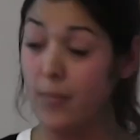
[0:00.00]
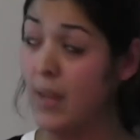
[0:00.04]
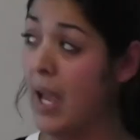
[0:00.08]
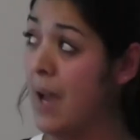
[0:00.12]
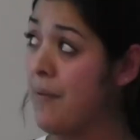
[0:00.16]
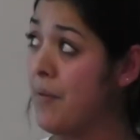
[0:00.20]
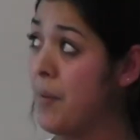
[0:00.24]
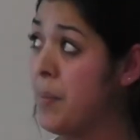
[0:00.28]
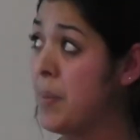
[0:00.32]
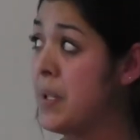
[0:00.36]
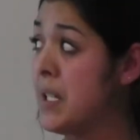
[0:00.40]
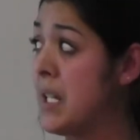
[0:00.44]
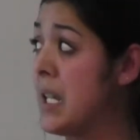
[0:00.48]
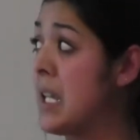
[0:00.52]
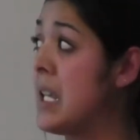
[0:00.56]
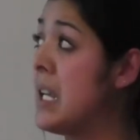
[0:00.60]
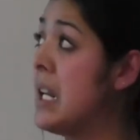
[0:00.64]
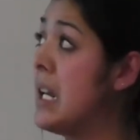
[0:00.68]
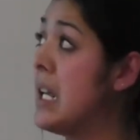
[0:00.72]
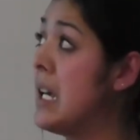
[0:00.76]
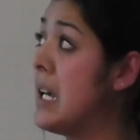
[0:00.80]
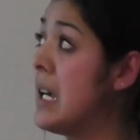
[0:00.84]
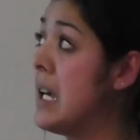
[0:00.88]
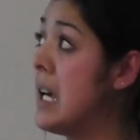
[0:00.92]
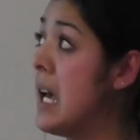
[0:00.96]
have a
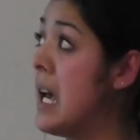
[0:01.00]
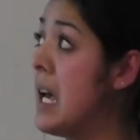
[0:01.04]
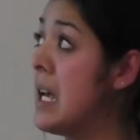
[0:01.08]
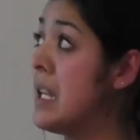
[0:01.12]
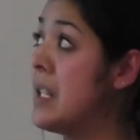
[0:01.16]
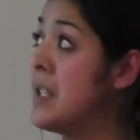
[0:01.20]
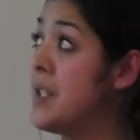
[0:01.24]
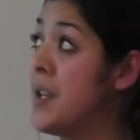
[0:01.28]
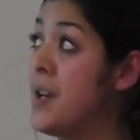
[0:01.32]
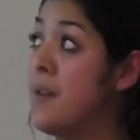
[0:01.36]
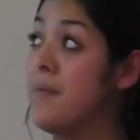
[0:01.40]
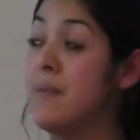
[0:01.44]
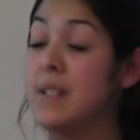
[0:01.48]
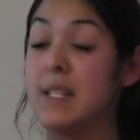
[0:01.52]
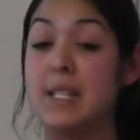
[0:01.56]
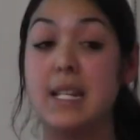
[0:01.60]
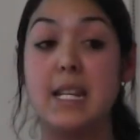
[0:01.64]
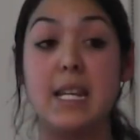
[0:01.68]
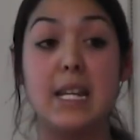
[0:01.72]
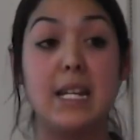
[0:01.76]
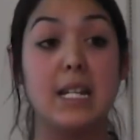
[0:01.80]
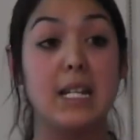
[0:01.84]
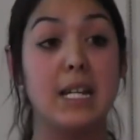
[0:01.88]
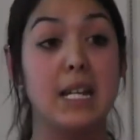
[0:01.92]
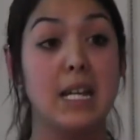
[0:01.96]
particular service
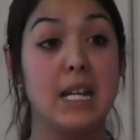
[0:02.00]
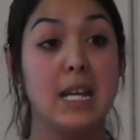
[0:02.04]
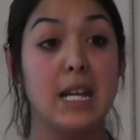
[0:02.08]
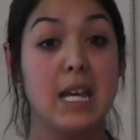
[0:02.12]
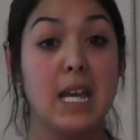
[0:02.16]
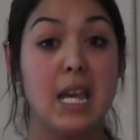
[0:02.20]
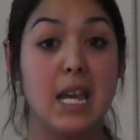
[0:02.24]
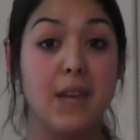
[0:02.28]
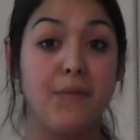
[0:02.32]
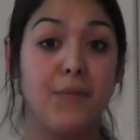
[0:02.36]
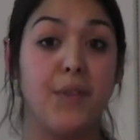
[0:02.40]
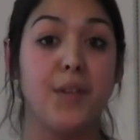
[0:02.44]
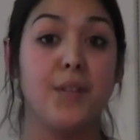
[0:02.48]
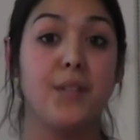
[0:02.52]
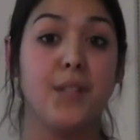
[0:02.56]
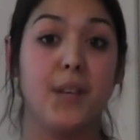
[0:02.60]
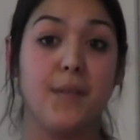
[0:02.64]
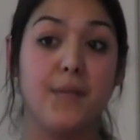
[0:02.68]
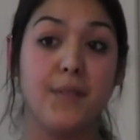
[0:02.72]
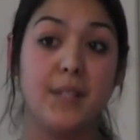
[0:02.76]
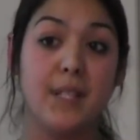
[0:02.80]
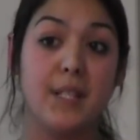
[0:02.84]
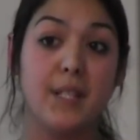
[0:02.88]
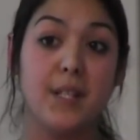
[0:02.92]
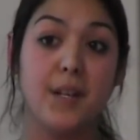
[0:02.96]
need, if those
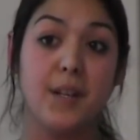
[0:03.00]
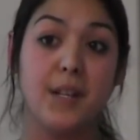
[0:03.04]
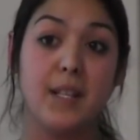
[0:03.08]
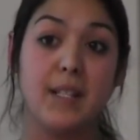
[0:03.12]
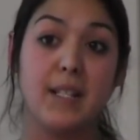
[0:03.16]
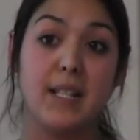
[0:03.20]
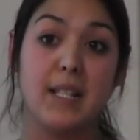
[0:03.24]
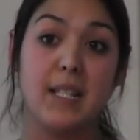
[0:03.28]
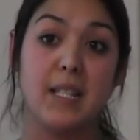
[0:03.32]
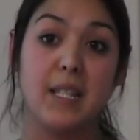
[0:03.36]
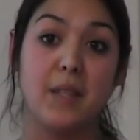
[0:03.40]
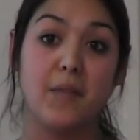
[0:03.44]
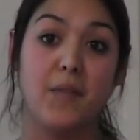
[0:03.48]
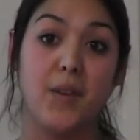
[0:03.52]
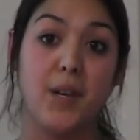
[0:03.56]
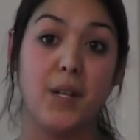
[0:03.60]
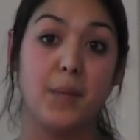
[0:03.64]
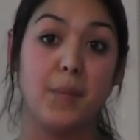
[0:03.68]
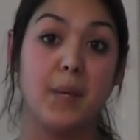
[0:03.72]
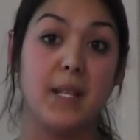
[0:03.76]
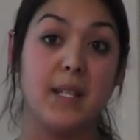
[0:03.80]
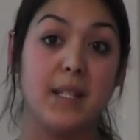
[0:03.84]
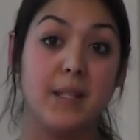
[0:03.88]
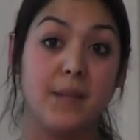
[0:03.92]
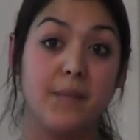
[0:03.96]
services don't exist in the
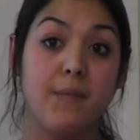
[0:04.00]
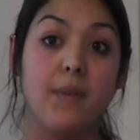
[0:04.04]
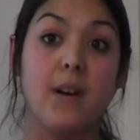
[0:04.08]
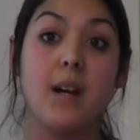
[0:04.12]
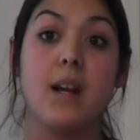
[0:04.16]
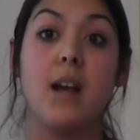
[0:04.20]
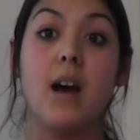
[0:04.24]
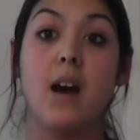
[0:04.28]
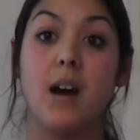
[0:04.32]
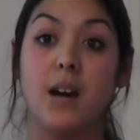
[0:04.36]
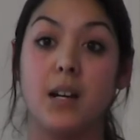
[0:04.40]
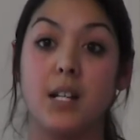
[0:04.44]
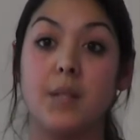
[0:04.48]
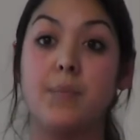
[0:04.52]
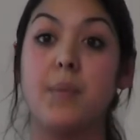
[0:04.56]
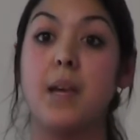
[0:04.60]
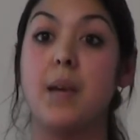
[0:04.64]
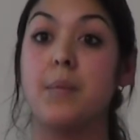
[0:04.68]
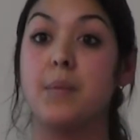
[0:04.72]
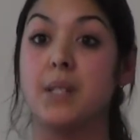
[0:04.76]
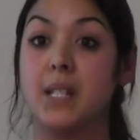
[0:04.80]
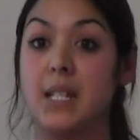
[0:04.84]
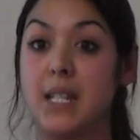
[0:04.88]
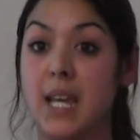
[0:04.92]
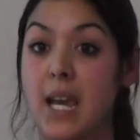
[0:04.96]
first place, it's very hard to be
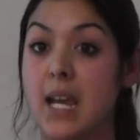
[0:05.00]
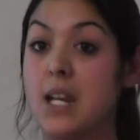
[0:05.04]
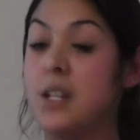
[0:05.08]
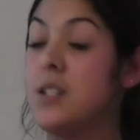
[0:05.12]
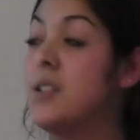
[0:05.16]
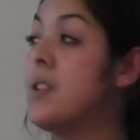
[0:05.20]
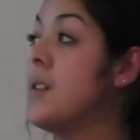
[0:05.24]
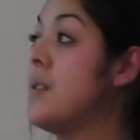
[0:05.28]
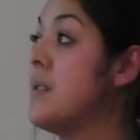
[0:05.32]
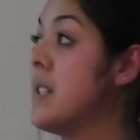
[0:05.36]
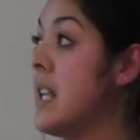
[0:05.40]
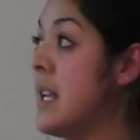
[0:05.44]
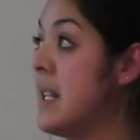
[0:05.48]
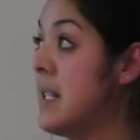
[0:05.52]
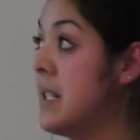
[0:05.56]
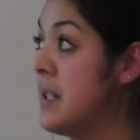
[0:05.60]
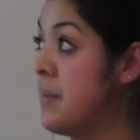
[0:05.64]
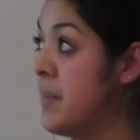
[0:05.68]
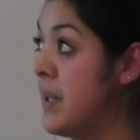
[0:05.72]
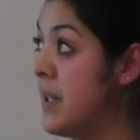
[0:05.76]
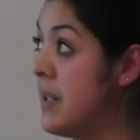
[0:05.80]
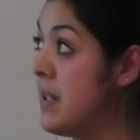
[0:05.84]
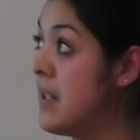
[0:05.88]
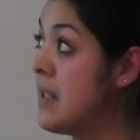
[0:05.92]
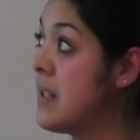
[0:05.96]
able to gauge those
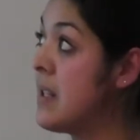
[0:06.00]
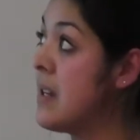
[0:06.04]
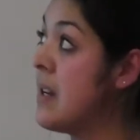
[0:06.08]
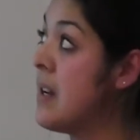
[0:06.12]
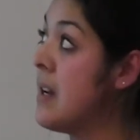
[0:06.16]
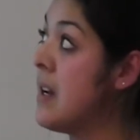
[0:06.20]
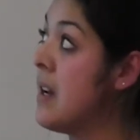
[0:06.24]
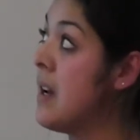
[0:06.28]
estimates.